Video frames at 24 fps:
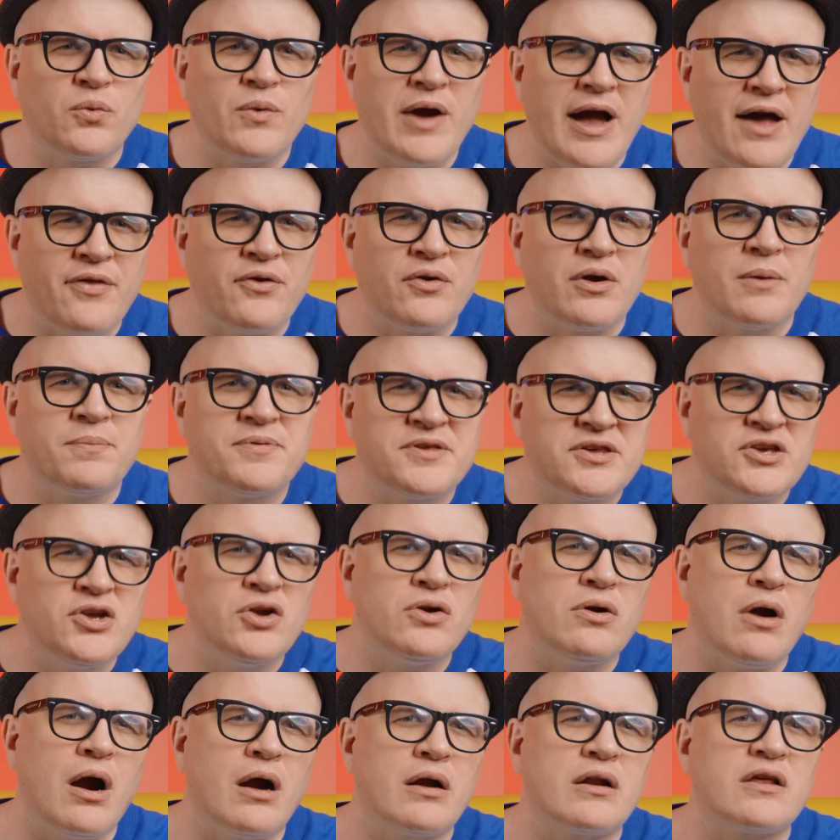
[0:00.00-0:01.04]
rather
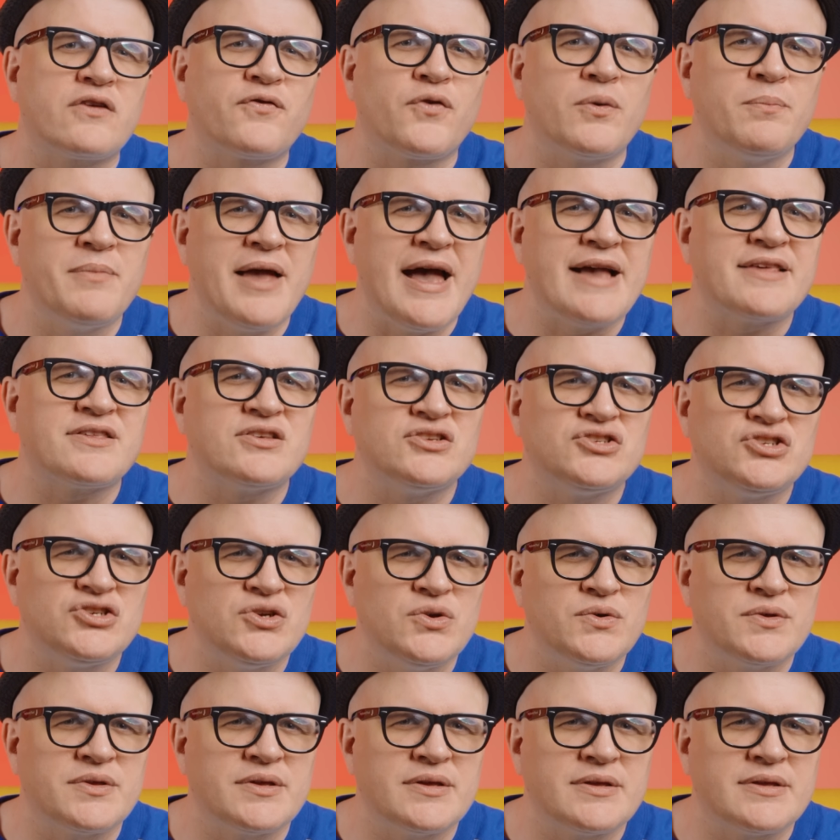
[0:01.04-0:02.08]
obscure artist from
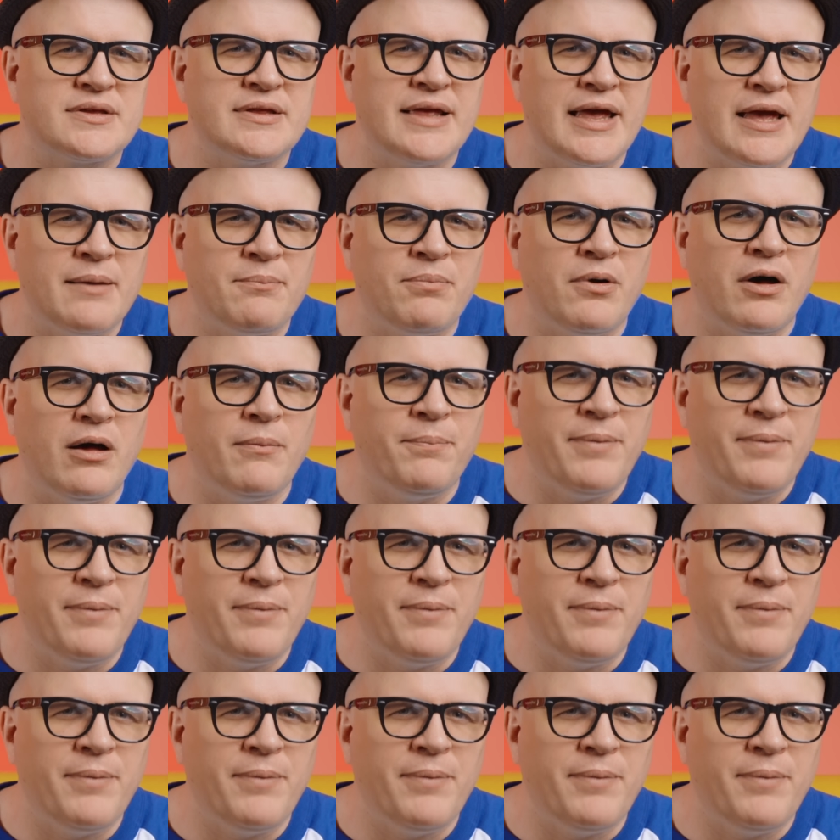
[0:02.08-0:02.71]
Massachusetts named Paul